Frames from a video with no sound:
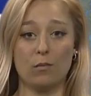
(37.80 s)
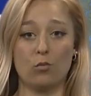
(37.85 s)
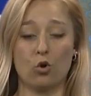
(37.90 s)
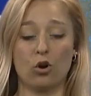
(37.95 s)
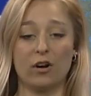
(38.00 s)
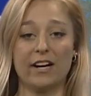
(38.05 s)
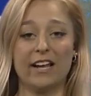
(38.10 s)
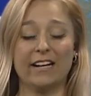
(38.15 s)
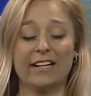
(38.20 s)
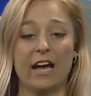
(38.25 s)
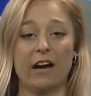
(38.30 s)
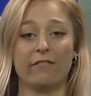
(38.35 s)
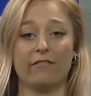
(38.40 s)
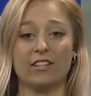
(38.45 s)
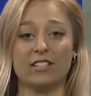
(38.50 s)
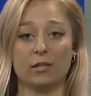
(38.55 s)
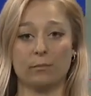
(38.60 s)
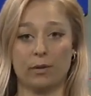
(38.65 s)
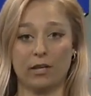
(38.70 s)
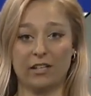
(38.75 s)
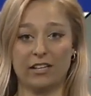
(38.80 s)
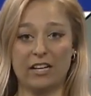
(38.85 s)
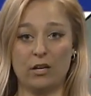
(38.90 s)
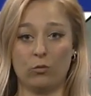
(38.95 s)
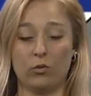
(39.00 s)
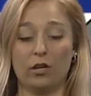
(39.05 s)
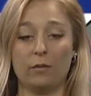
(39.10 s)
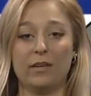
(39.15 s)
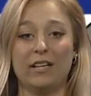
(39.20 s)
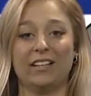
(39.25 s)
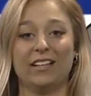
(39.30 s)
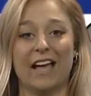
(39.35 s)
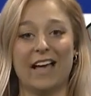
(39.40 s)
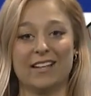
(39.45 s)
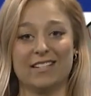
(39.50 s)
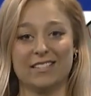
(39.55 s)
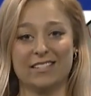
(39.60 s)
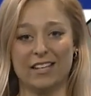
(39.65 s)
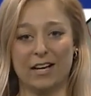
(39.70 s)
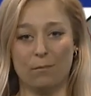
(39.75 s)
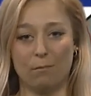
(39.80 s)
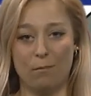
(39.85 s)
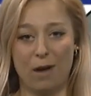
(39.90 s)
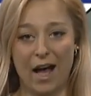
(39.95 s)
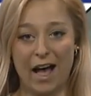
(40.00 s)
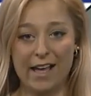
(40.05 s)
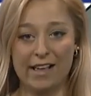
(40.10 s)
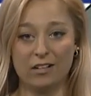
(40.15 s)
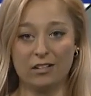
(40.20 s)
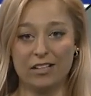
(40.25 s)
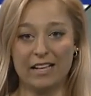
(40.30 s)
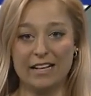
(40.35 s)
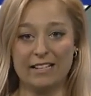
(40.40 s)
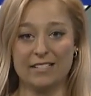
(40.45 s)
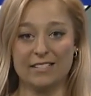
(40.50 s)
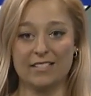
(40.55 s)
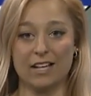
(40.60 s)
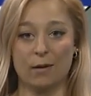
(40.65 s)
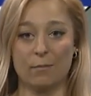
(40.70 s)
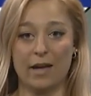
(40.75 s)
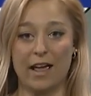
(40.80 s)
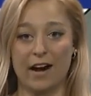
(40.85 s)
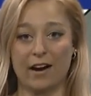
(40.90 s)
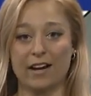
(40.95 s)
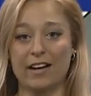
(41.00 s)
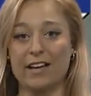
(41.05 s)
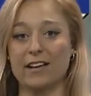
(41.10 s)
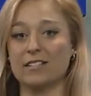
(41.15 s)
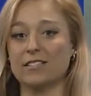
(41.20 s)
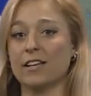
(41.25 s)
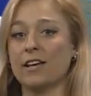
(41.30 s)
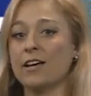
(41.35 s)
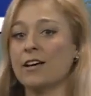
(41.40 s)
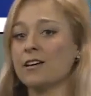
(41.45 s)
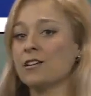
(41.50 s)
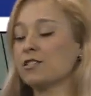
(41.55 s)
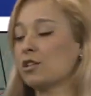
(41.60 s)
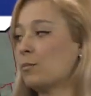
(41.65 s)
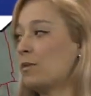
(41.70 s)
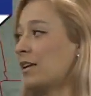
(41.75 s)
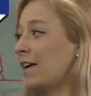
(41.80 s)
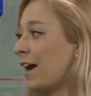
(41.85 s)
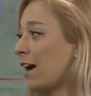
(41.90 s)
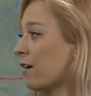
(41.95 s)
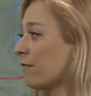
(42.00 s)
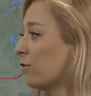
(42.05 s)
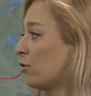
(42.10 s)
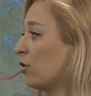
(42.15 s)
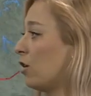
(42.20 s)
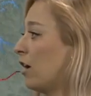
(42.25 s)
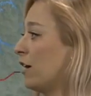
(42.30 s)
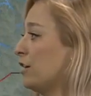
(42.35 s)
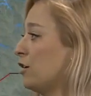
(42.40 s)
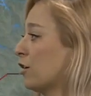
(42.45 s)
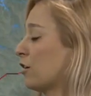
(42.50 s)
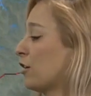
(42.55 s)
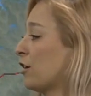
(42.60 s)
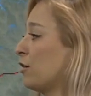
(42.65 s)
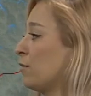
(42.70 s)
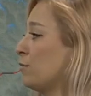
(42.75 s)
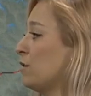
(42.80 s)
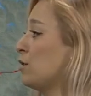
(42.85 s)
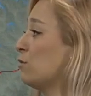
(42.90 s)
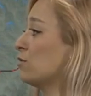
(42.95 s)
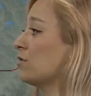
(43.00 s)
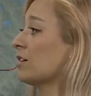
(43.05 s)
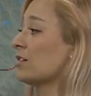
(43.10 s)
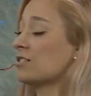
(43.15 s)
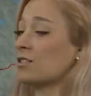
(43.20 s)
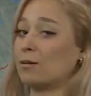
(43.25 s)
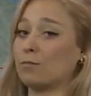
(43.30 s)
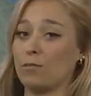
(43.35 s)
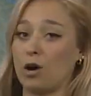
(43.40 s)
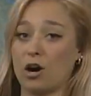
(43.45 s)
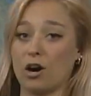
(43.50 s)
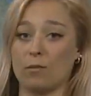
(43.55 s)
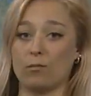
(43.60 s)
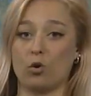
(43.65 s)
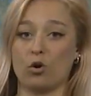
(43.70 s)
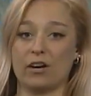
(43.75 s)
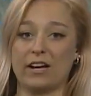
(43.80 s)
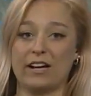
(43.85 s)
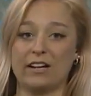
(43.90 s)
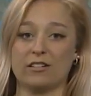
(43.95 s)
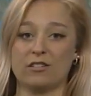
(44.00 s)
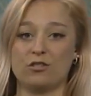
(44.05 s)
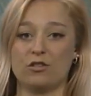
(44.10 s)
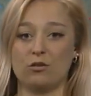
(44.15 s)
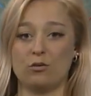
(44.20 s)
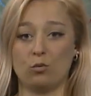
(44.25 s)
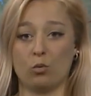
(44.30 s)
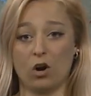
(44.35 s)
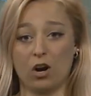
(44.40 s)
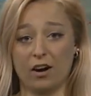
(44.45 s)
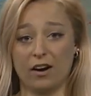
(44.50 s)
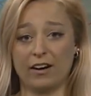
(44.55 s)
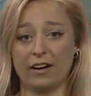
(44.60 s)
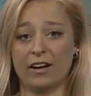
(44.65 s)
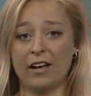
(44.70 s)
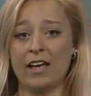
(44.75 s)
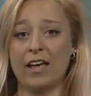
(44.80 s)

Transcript: morning. Now, visibility will be less than a mile in some areas, so be careful on your commute tomorrow morning to work.